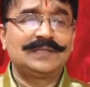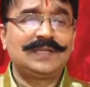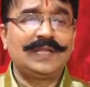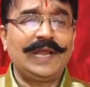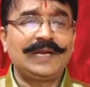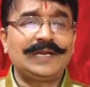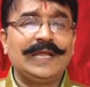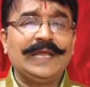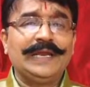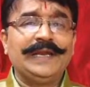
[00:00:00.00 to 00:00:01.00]
that
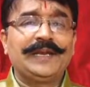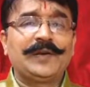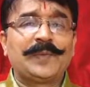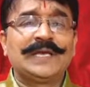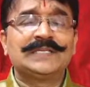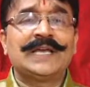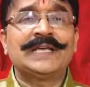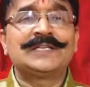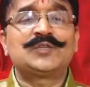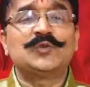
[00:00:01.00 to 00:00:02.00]
an enterprise
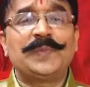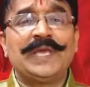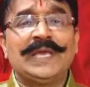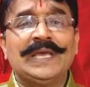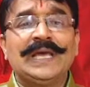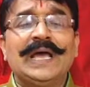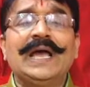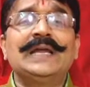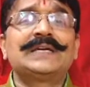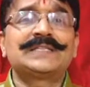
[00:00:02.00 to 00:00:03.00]
has to pay
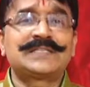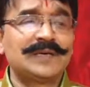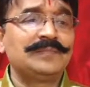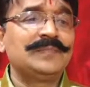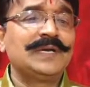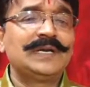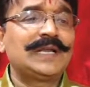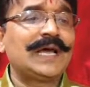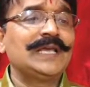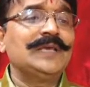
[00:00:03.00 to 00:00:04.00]
at some
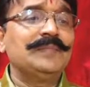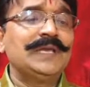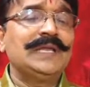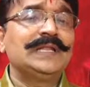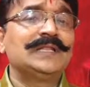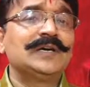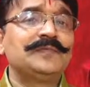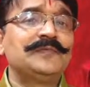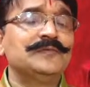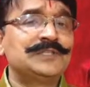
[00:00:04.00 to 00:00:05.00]
time in
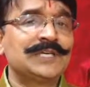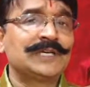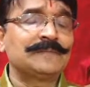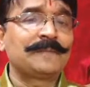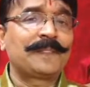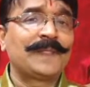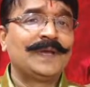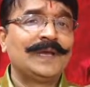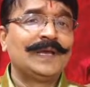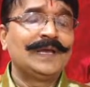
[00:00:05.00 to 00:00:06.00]
the future.
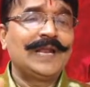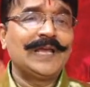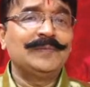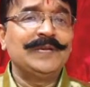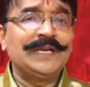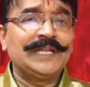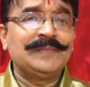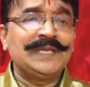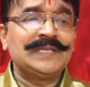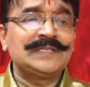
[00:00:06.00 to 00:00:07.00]

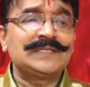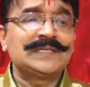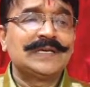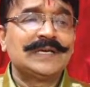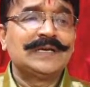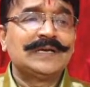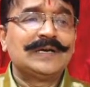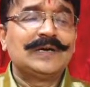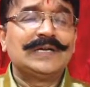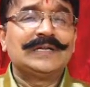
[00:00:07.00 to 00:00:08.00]
Liability means
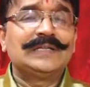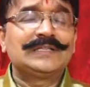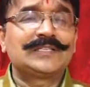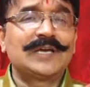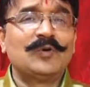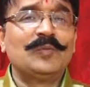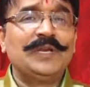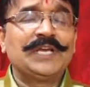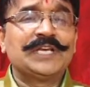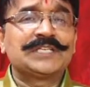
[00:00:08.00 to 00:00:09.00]
some
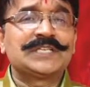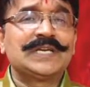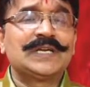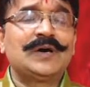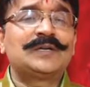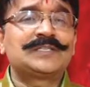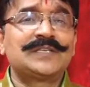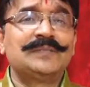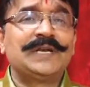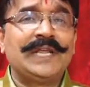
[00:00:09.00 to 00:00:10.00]
obligation or
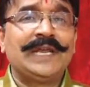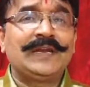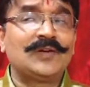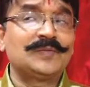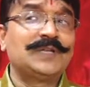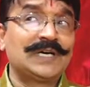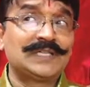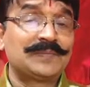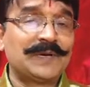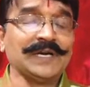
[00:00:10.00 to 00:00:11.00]
some debt of the
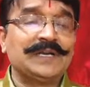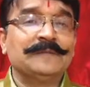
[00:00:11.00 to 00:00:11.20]
other party.